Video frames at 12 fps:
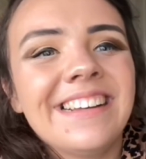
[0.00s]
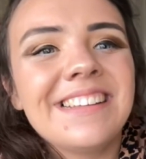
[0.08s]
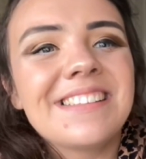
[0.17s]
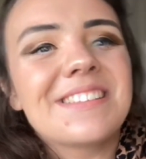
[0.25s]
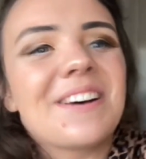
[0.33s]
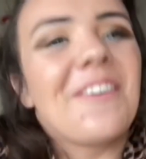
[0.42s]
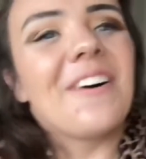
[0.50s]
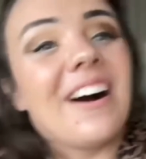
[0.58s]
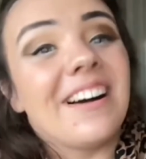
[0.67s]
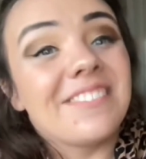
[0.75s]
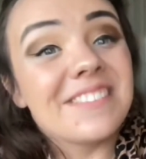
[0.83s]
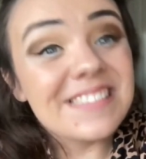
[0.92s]
So I
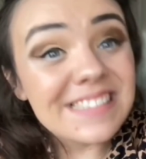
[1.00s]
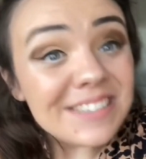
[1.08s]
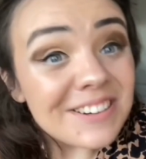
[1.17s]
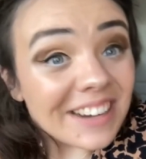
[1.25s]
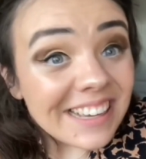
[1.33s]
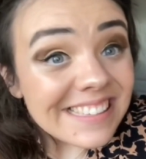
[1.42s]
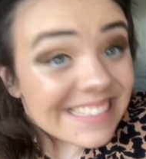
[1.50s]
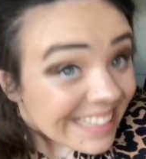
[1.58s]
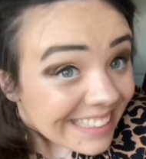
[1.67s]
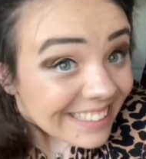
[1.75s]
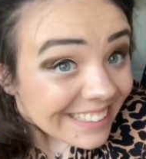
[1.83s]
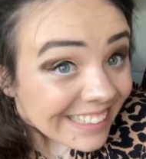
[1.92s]
will see you guys
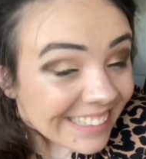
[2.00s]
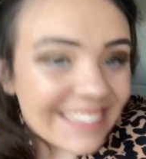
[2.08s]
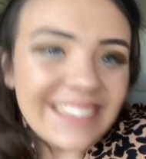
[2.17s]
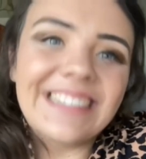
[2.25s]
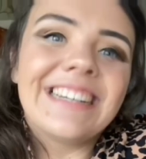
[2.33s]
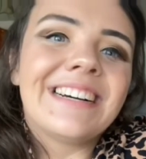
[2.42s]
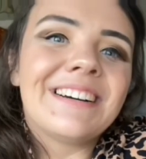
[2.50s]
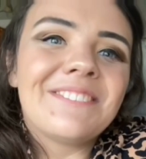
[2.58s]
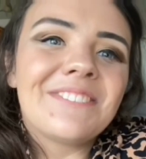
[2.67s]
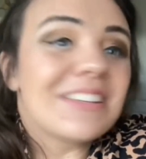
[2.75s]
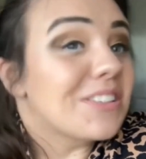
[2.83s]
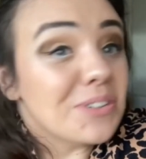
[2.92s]
later.
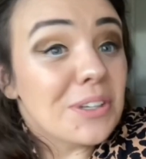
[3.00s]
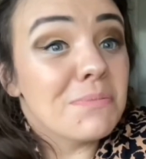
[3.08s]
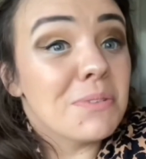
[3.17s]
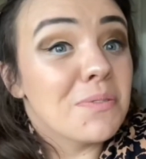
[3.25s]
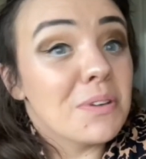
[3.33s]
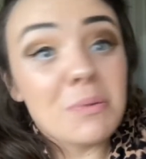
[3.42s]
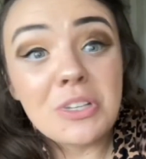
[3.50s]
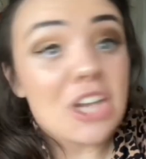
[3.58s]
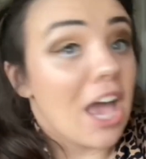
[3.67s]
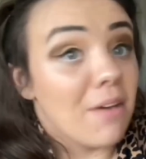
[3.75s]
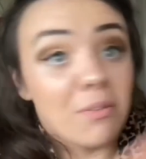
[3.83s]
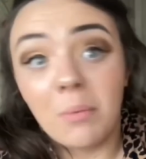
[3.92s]
Enjoy the movie
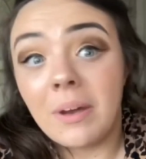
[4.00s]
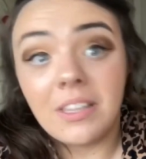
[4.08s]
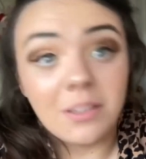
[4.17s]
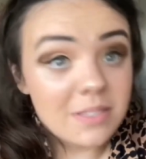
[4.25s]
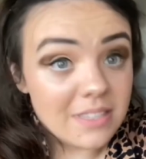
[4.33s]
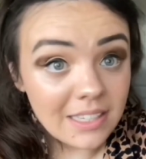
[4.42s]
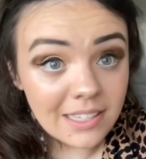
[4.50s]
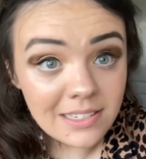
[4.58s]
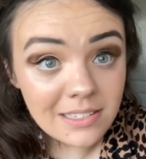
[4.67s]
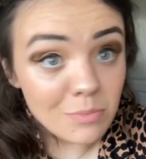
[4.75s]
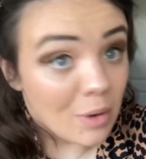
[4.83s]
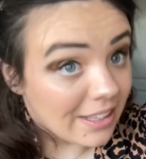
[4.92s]
whichever way you see it,
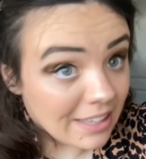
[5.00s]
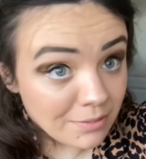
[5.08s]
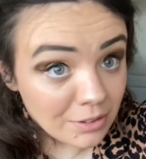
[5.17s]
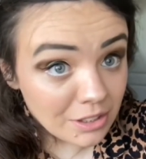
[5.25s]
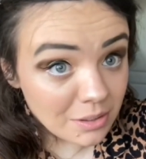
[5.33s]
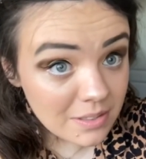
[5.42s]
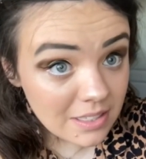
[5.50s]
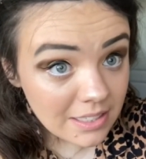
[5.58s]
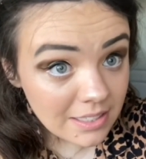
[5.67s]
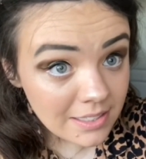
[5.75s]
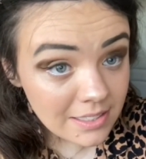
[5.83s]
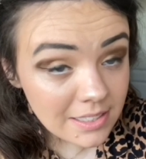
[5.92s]
whenever you see it.